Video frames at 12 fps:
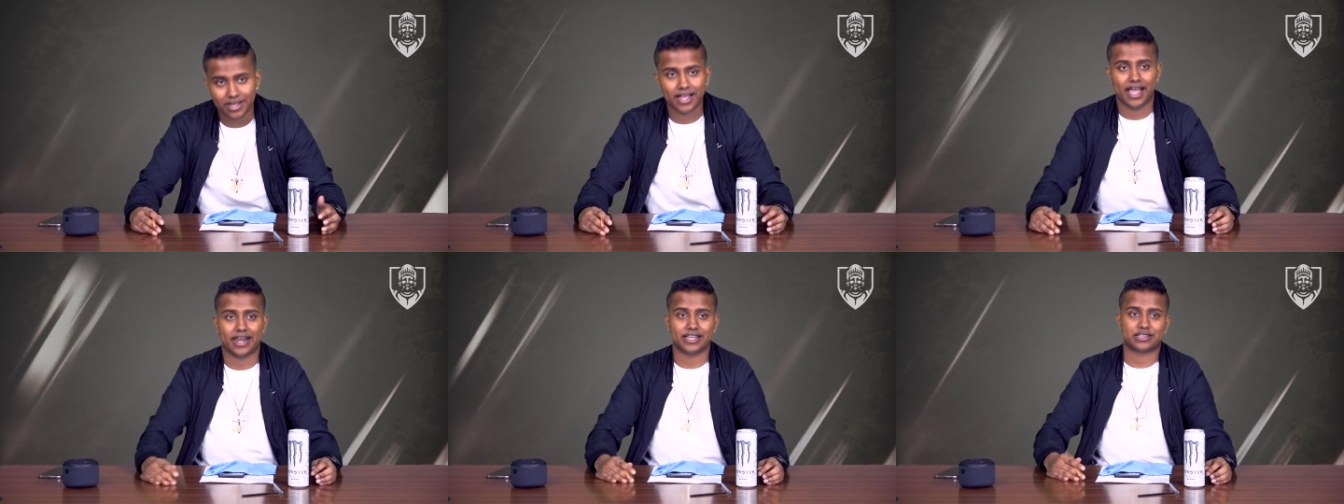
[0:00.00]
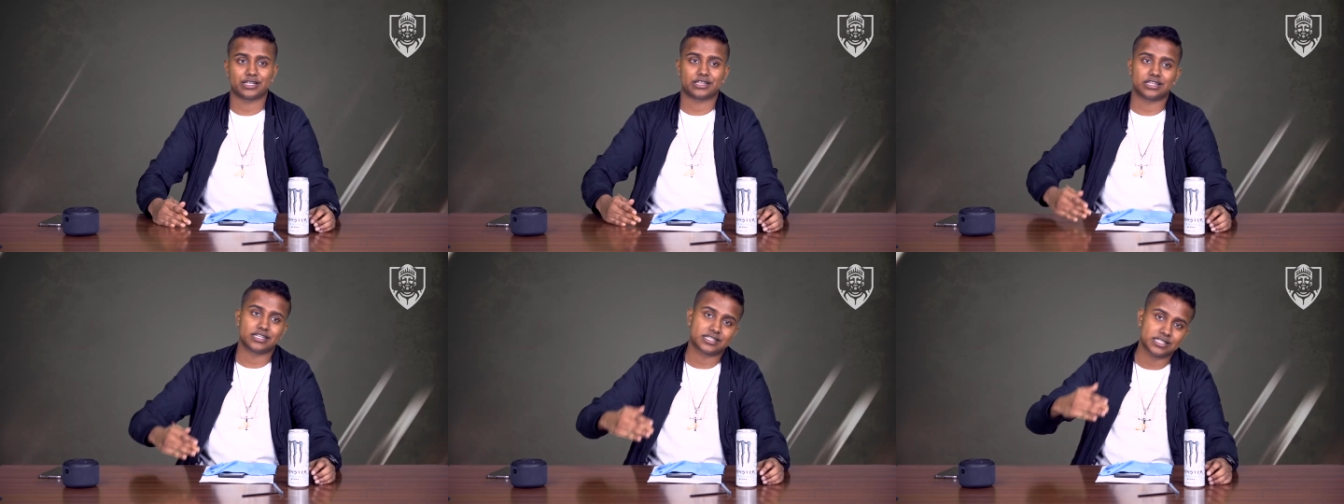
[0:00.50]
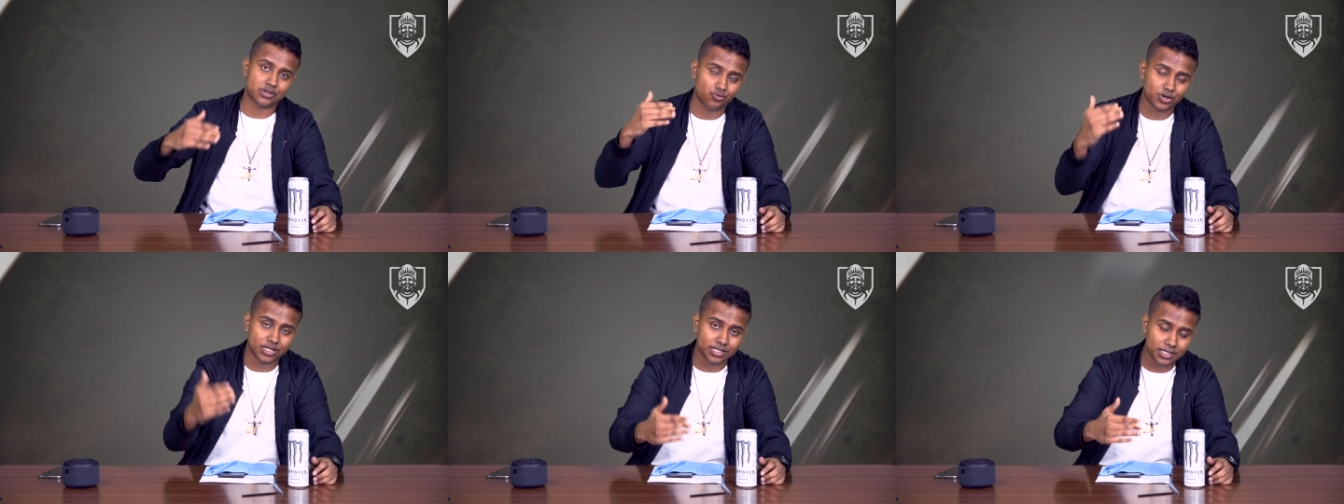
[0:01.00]
And I think that this is a
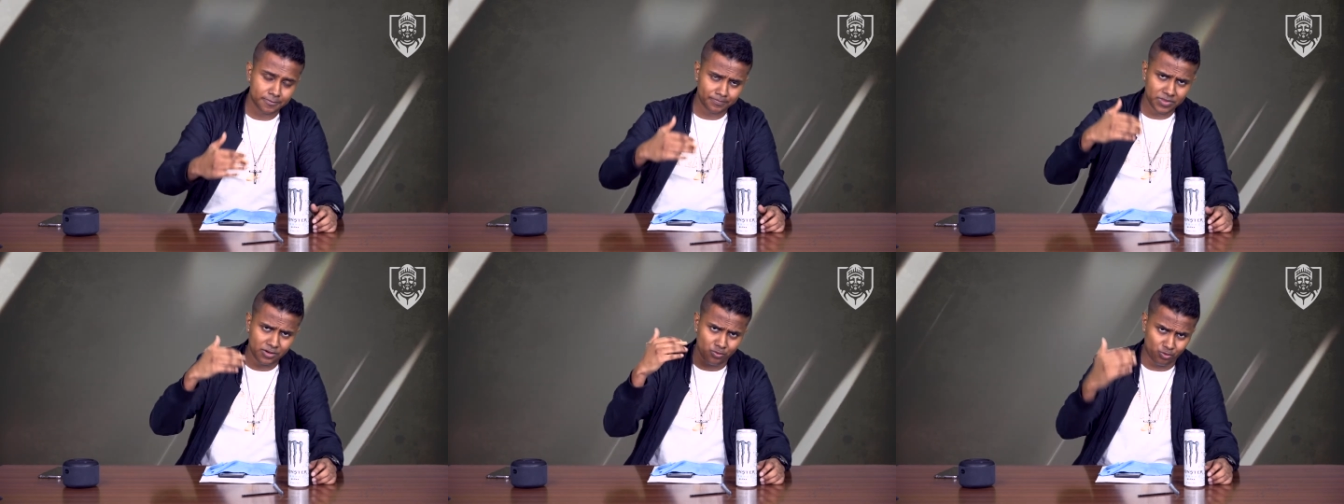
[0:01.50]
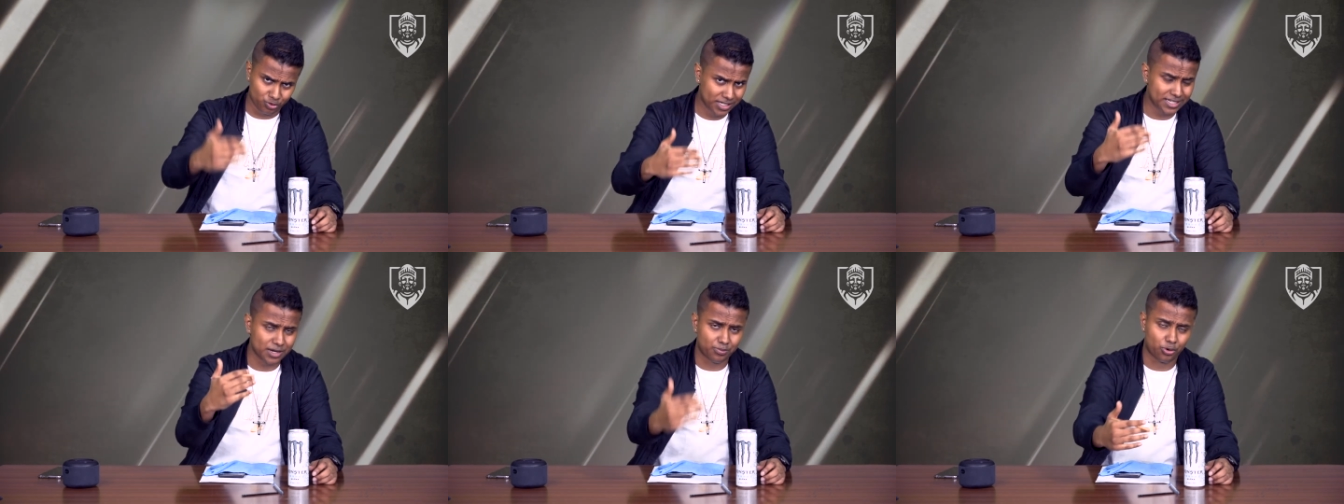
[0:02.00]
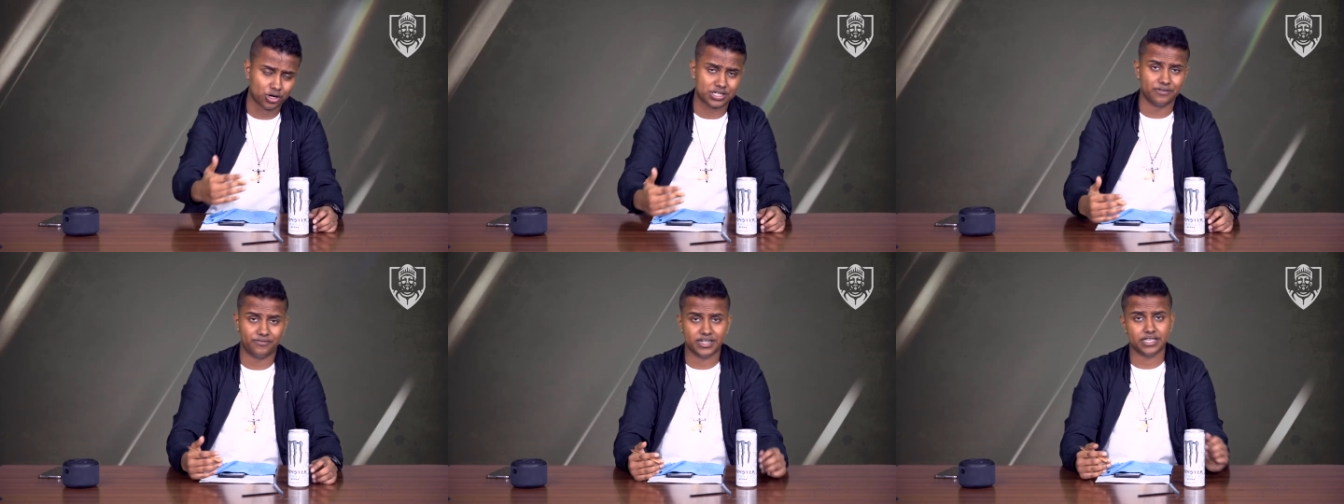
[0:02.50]
really really
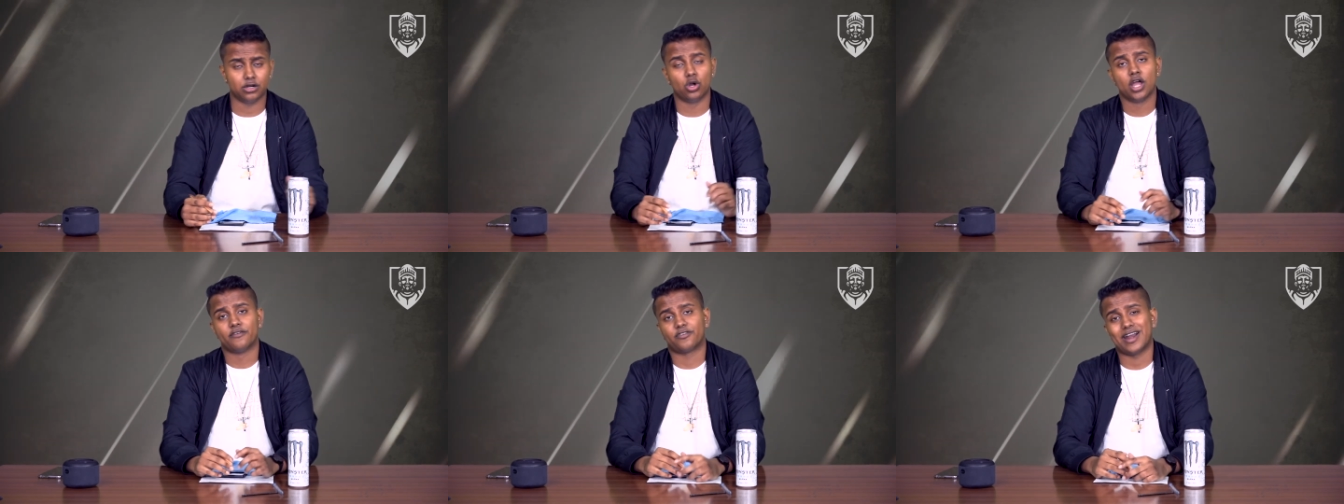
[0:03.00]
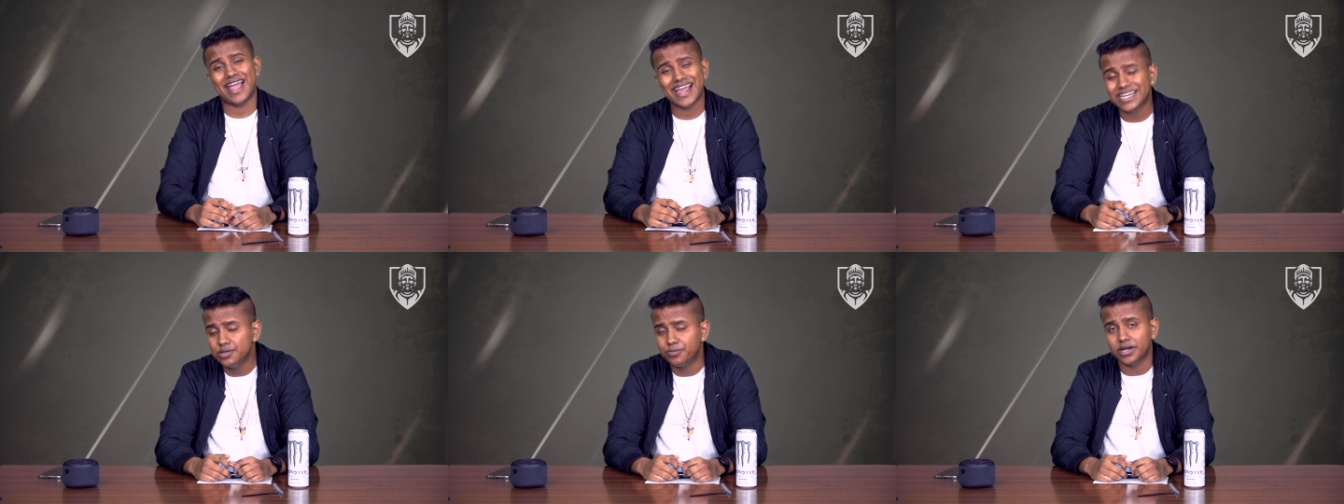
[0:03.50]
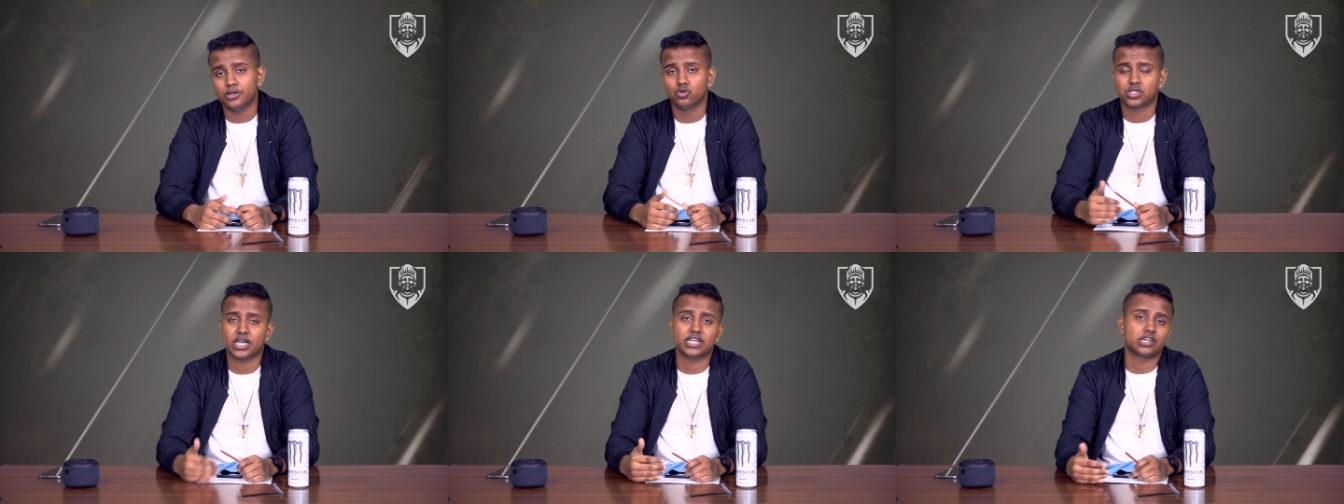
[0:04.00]
important video for anybody who's
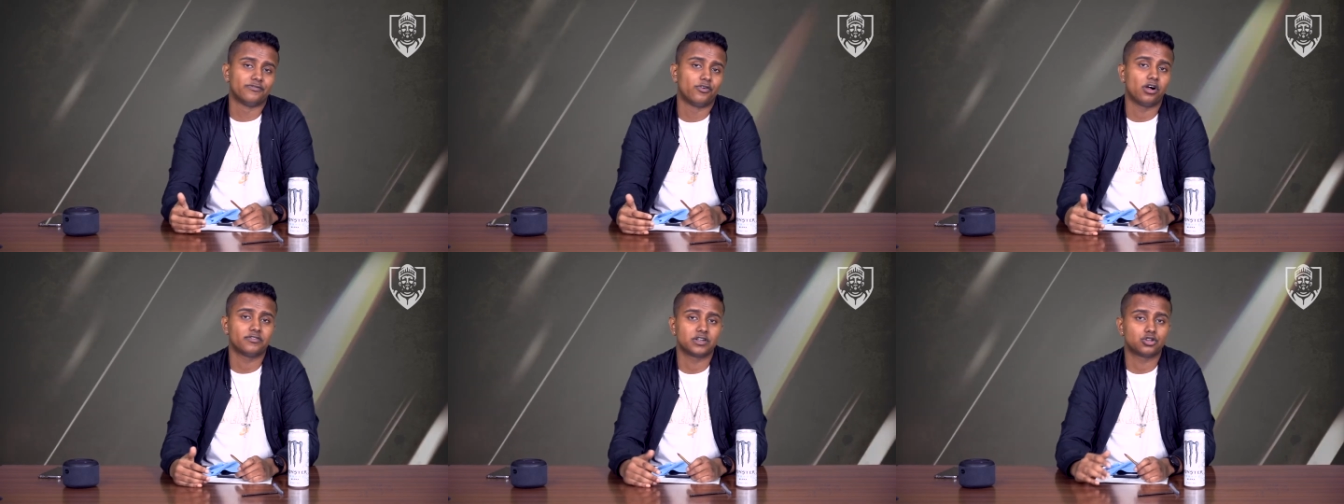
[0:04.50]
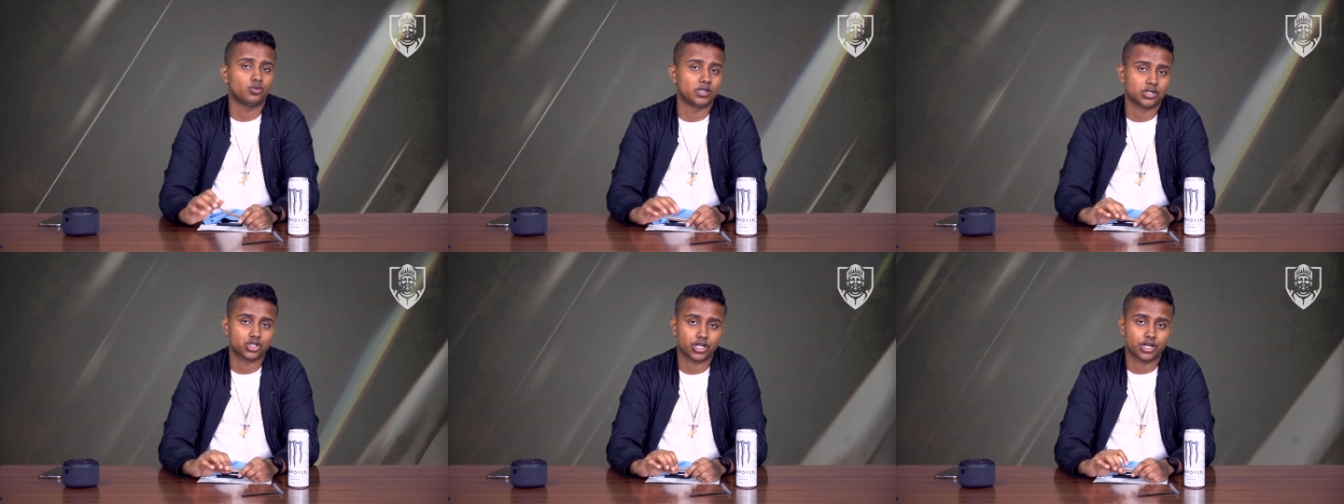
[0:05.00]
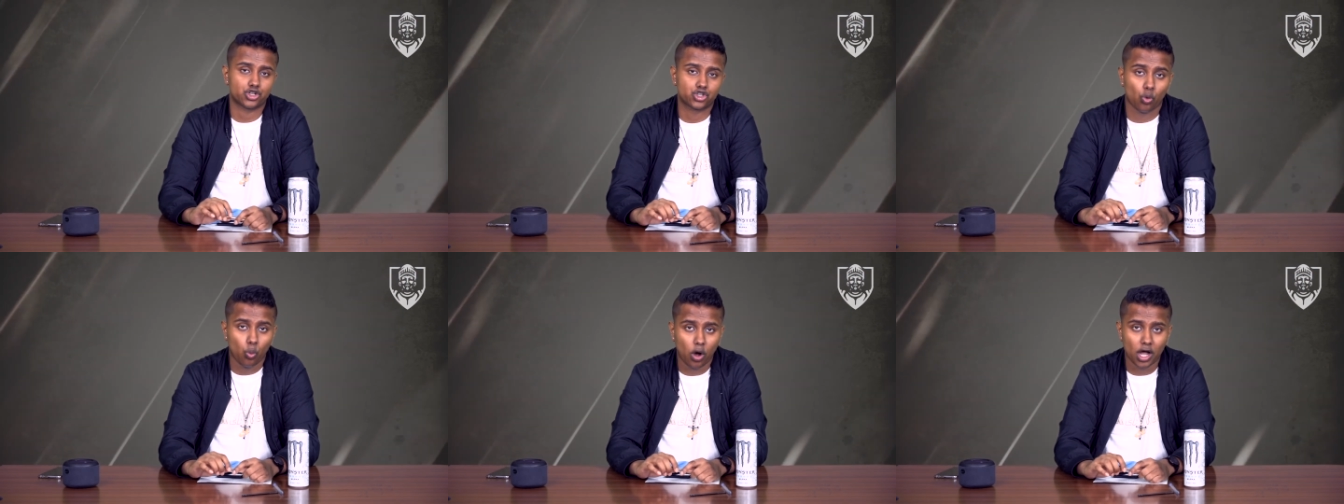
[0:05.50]
getting involved in global exchange to
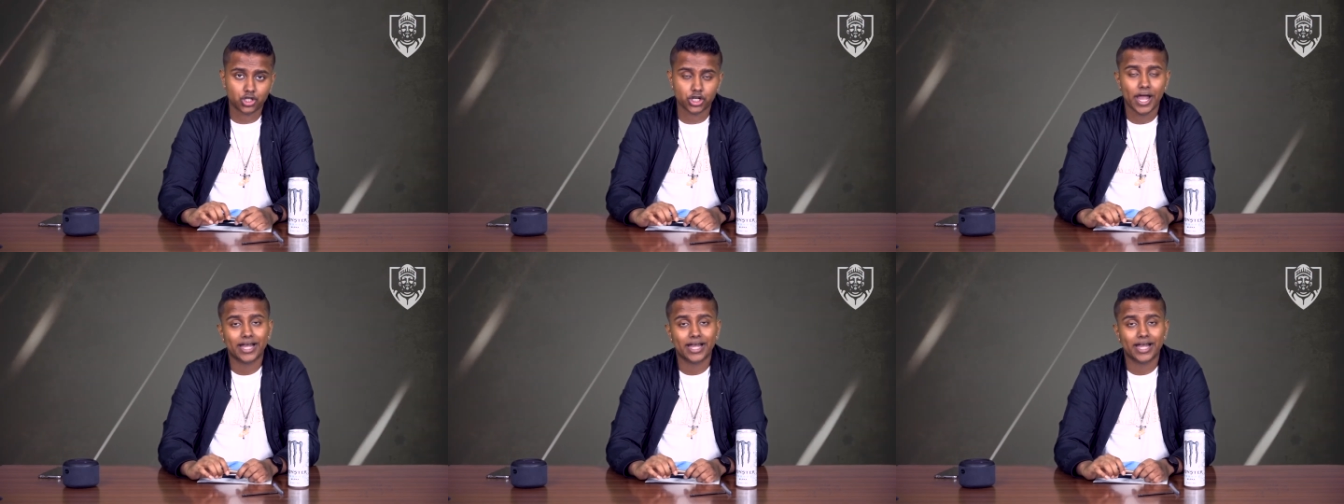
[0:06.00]
watch